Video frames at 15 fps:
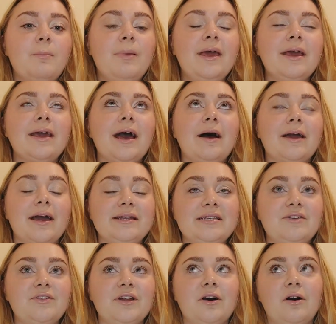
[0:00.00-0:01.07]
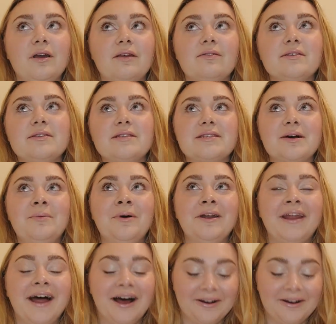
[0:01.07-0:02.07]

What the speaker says: pick out. Okay, I definitely can't give this to someone.